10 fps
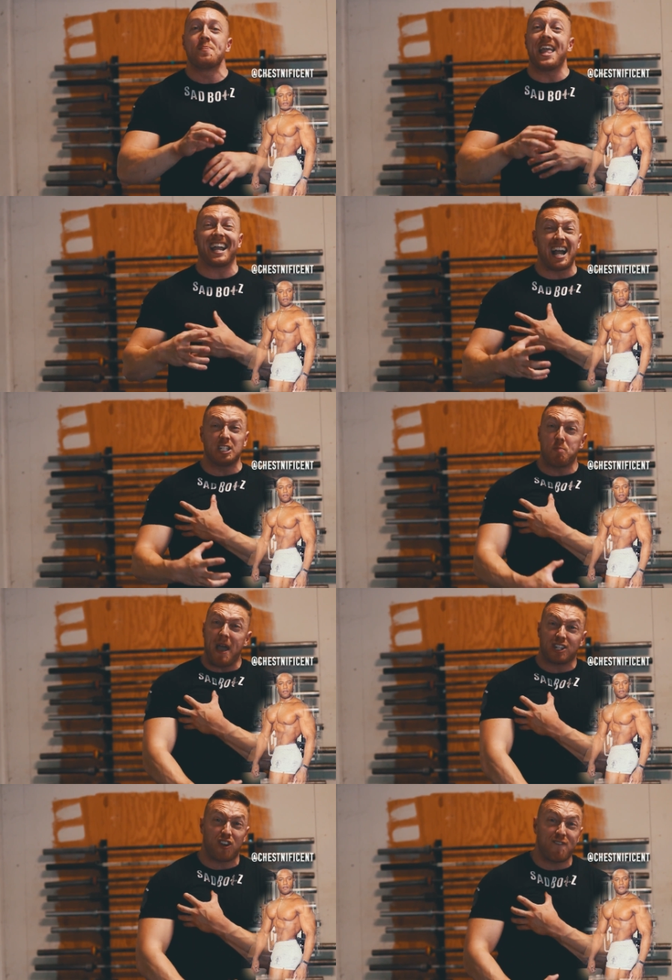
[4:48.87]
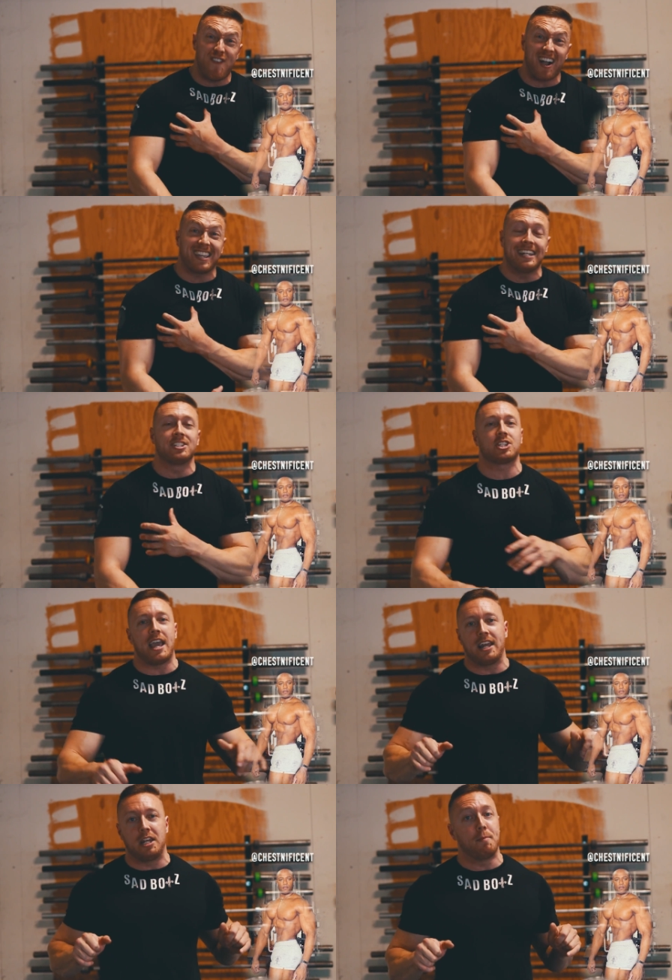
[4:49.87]
that guy's bench are fucking
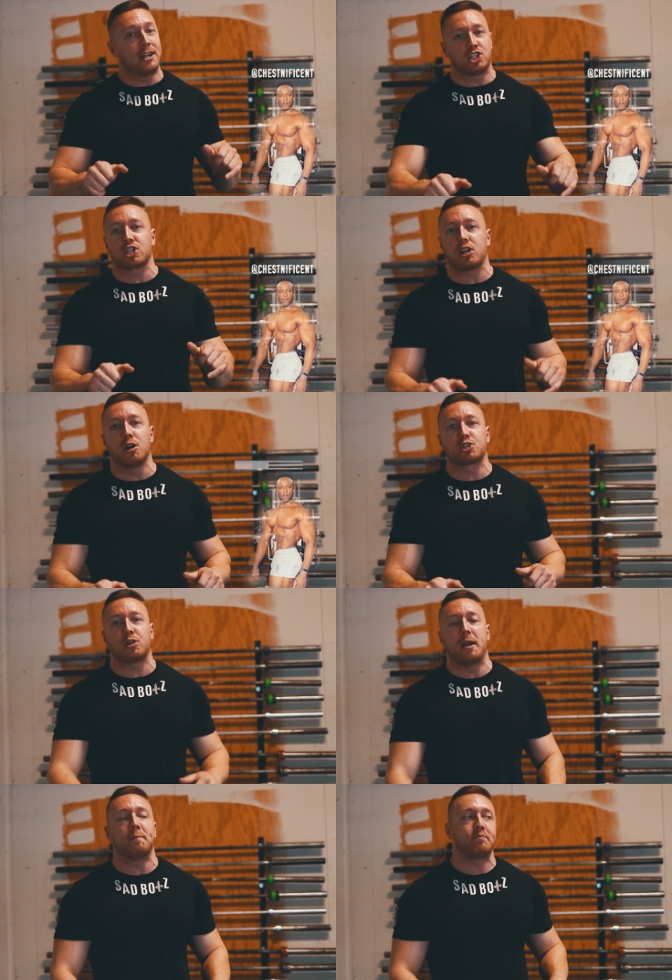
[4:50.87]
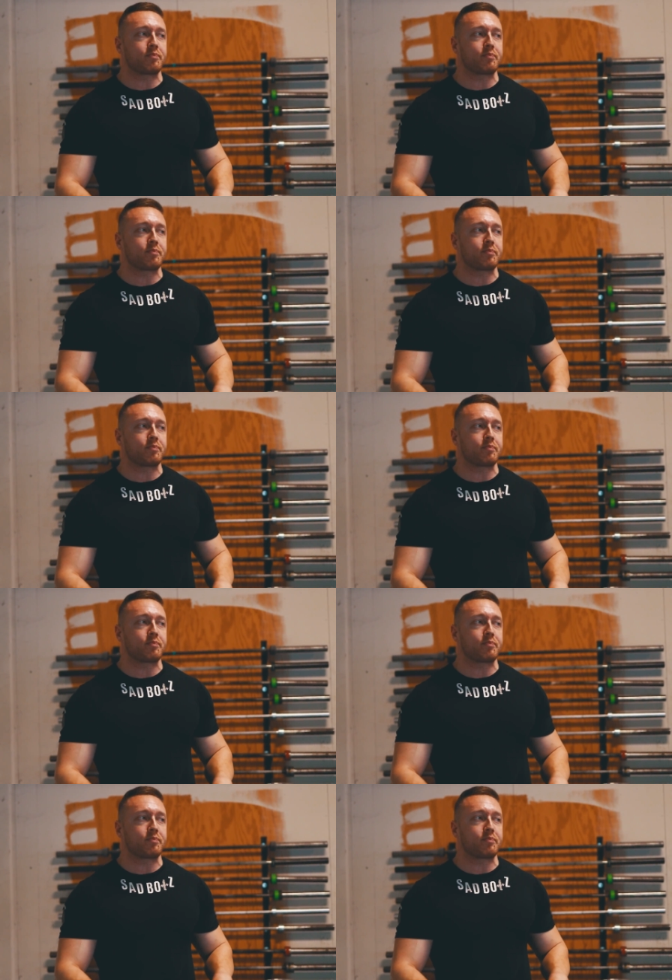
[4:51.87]
insane. He benches close grip.